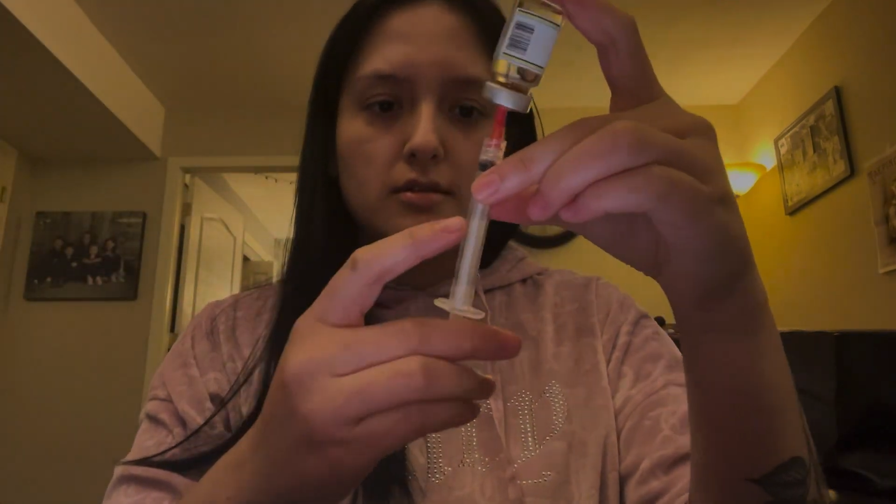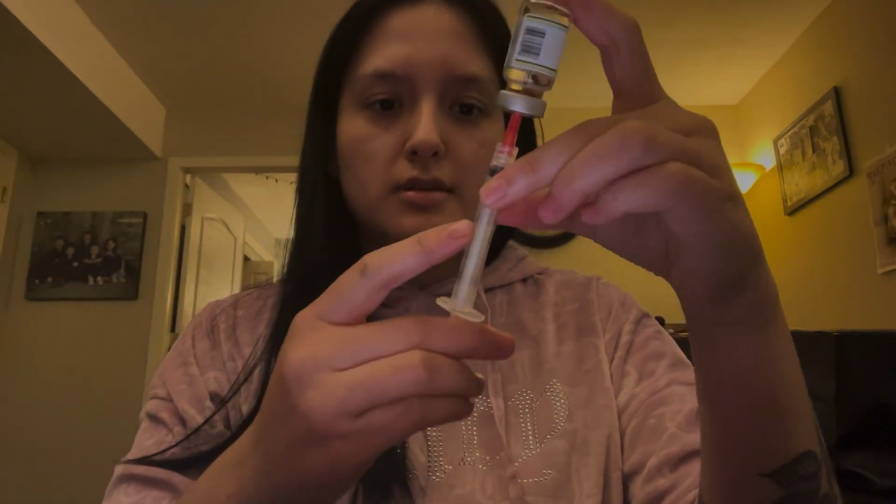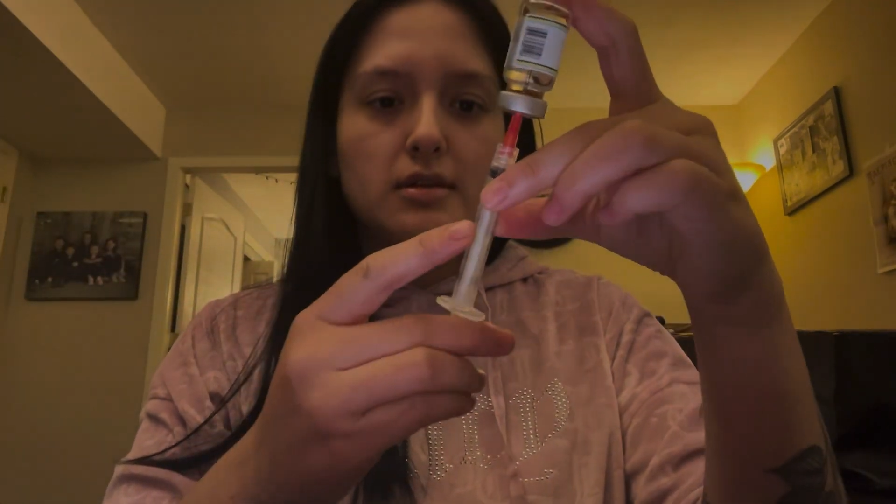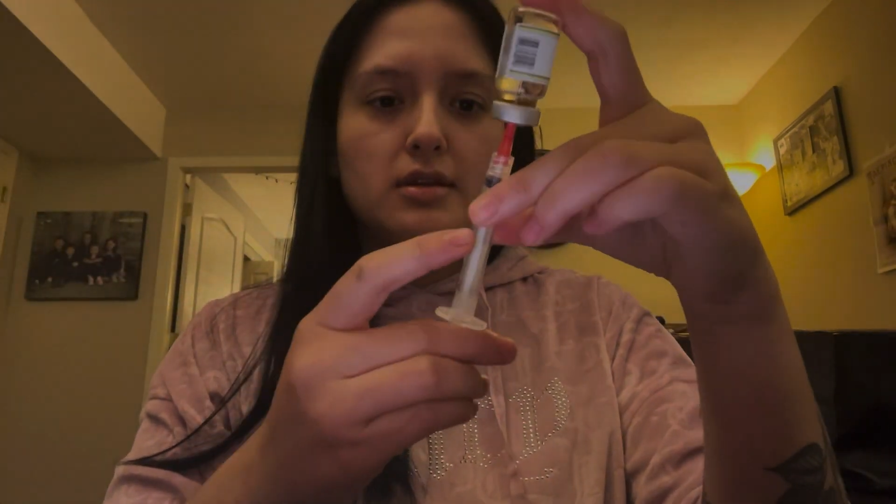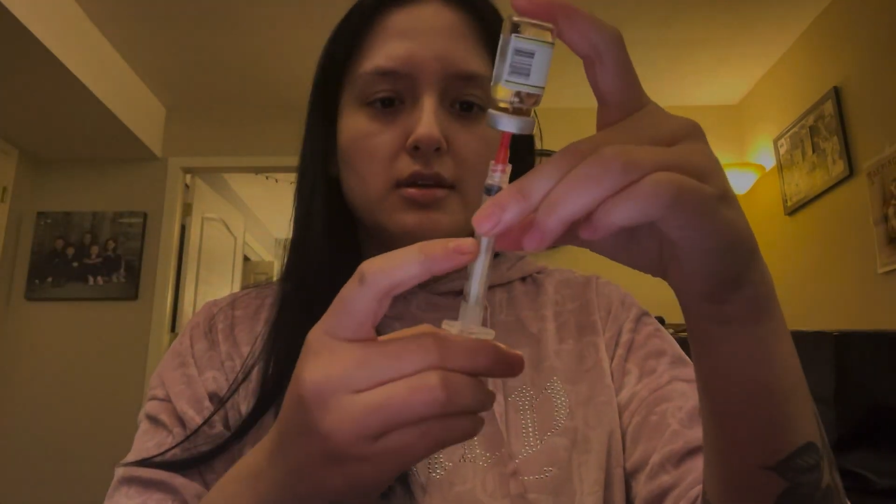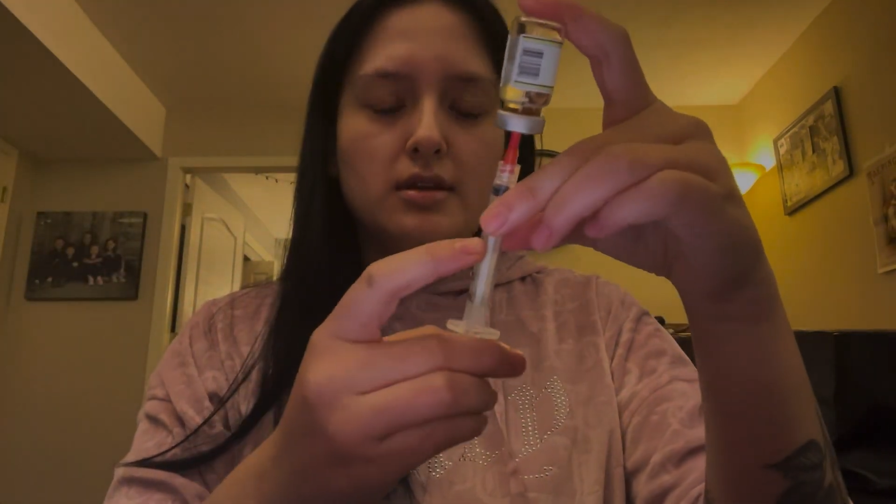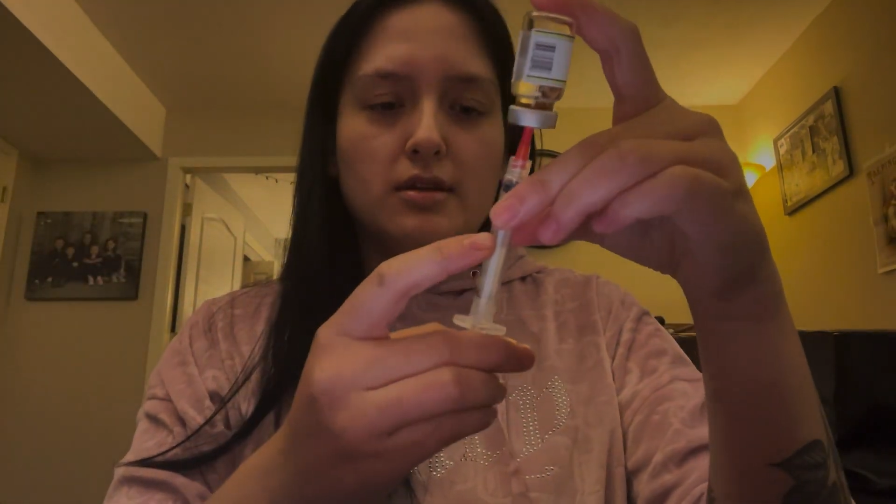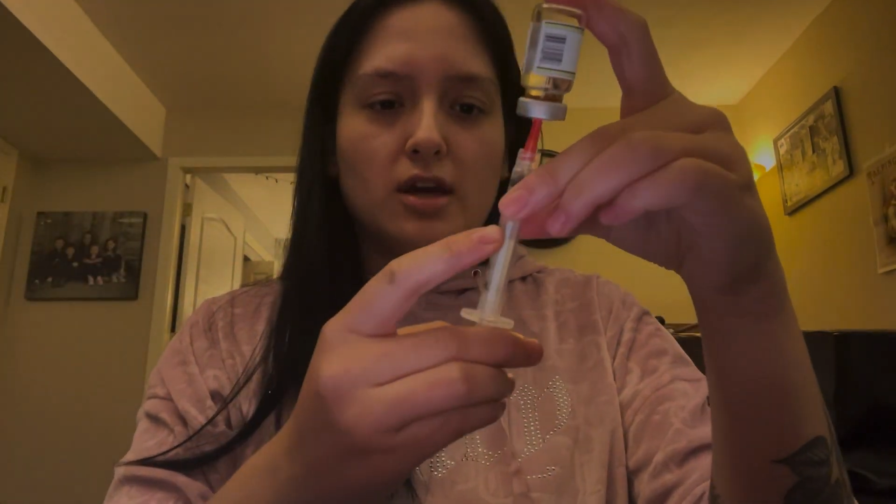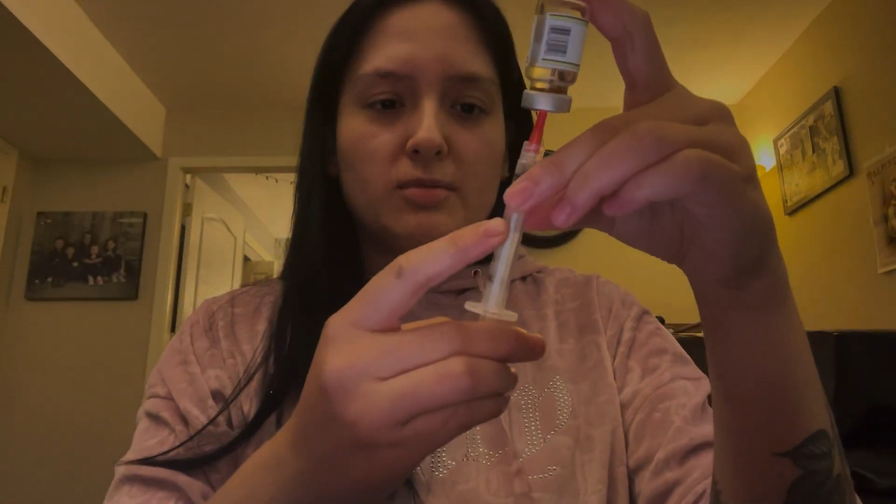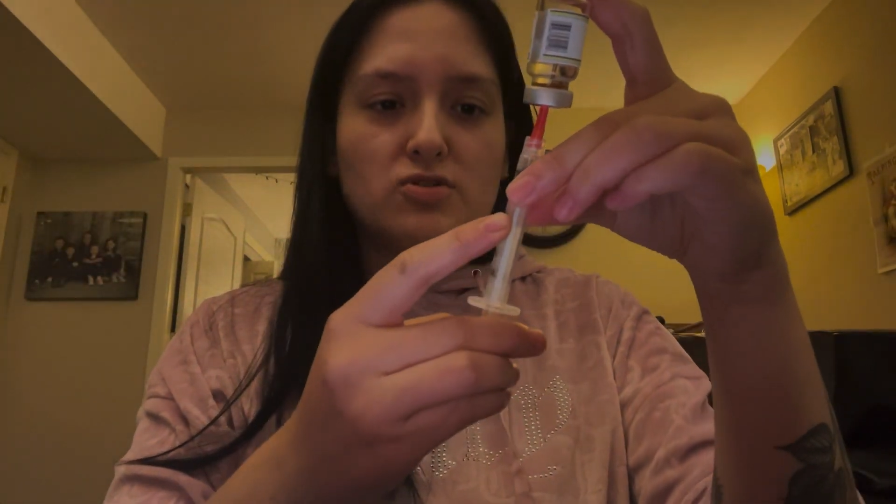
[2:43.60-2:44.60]

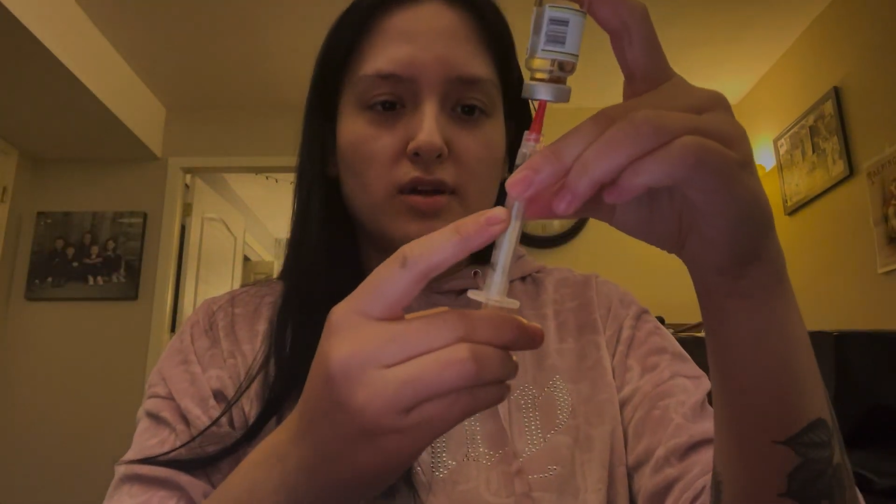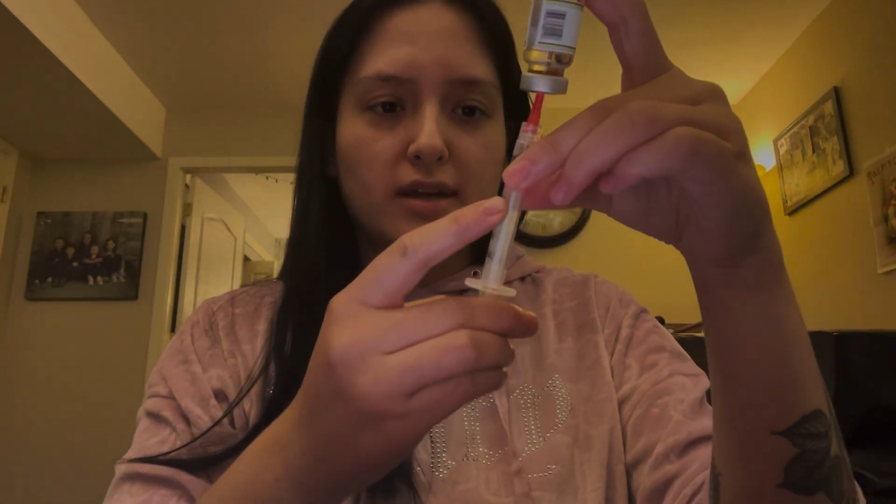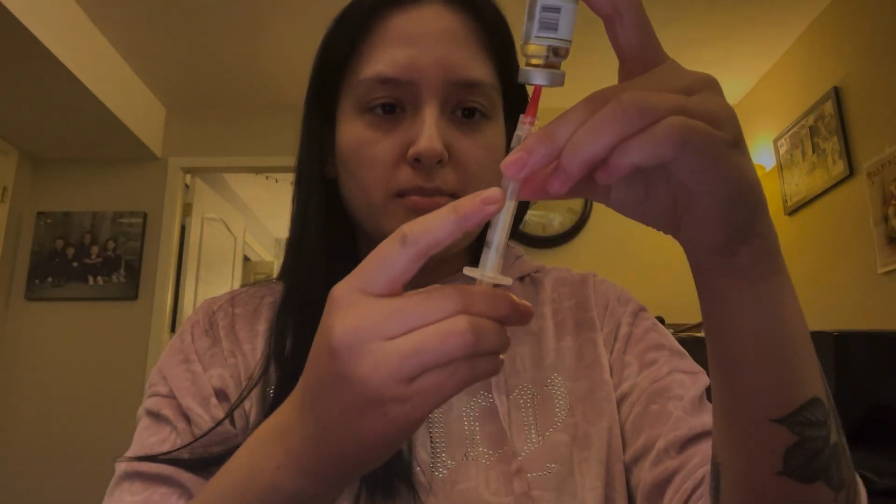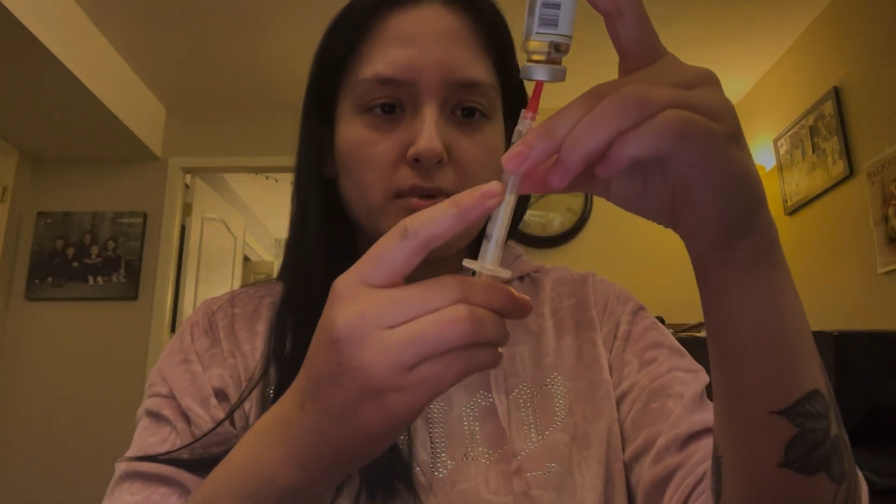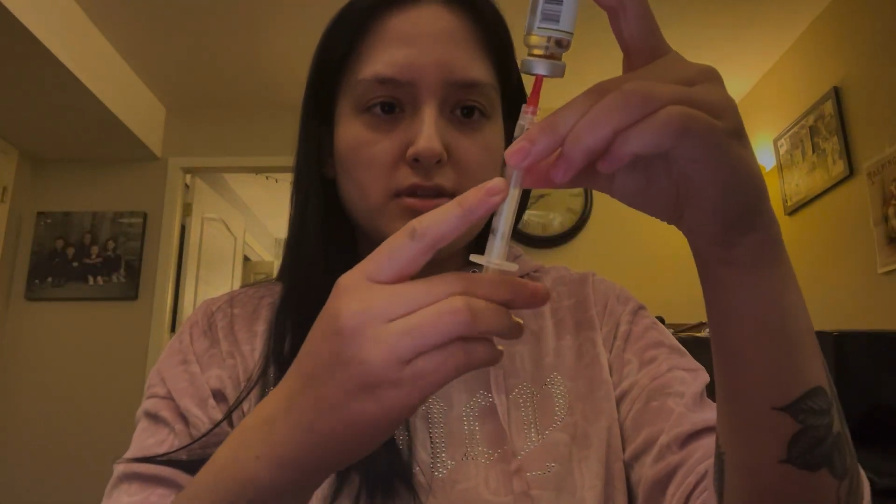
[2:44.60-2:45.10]
I'm going to be drawing up